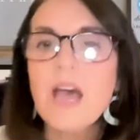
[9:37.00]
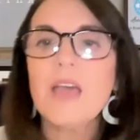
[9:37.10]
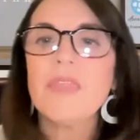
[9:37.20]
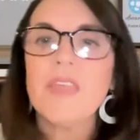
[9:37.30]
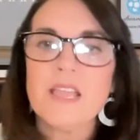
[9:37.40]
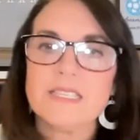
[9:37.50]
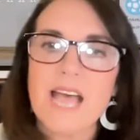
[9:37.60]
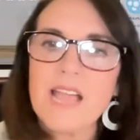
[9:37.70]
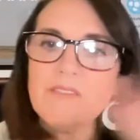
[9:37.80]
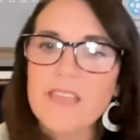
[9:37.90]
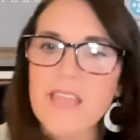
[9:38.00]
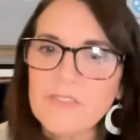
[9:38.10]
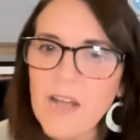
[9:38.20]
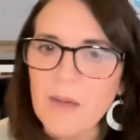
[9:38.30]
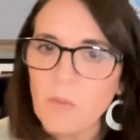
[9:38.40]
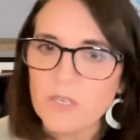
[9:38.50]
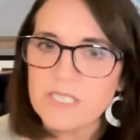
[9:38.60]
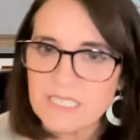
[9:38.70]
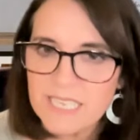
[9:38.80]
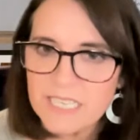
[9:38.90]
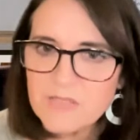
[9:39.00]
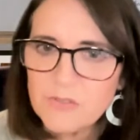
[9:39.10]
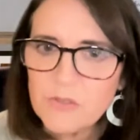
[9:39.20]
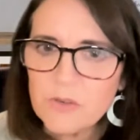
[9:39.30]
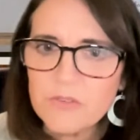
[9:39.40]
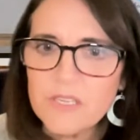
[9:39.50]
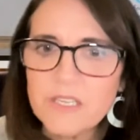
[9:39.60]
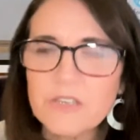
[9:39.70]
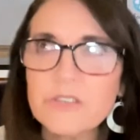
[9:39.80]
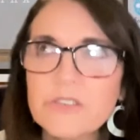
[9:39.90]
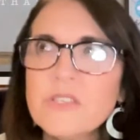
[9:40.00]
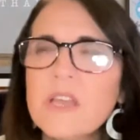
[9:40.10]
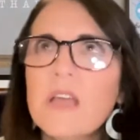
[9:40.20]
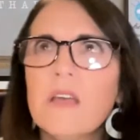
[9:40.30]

I think as IVF got more successful over the years,